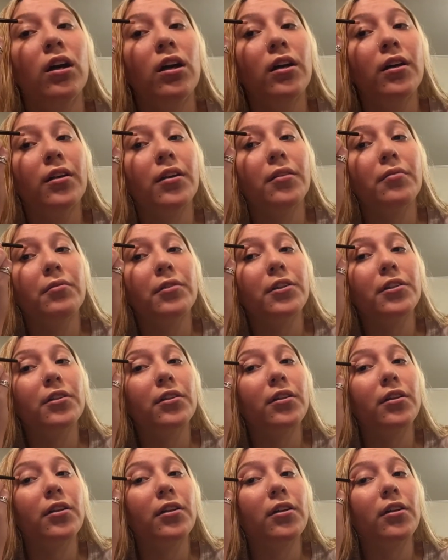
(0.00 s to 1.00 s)
And I'm just
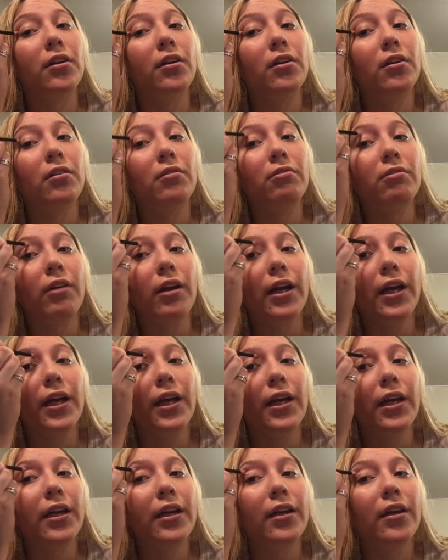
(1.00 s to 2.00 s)
gonna go right
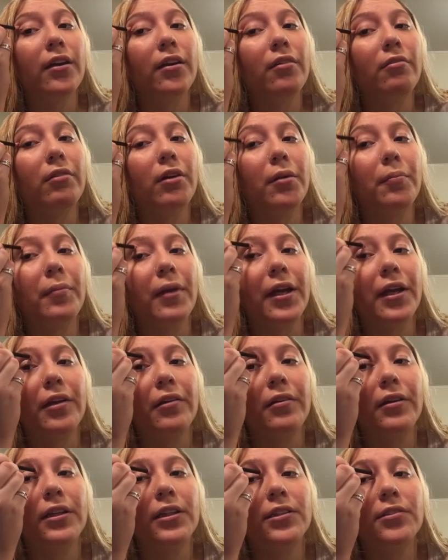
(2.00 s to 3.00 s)
here where my
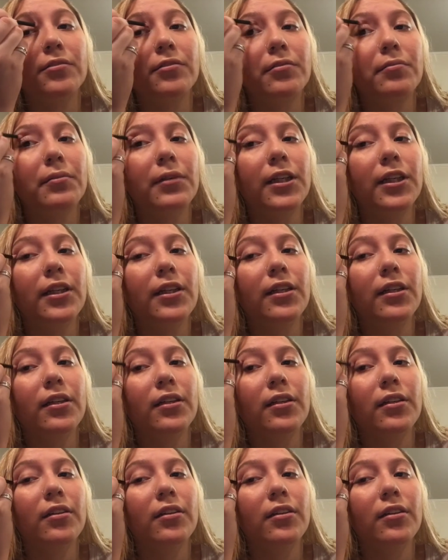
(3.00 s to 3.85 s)
crease would be,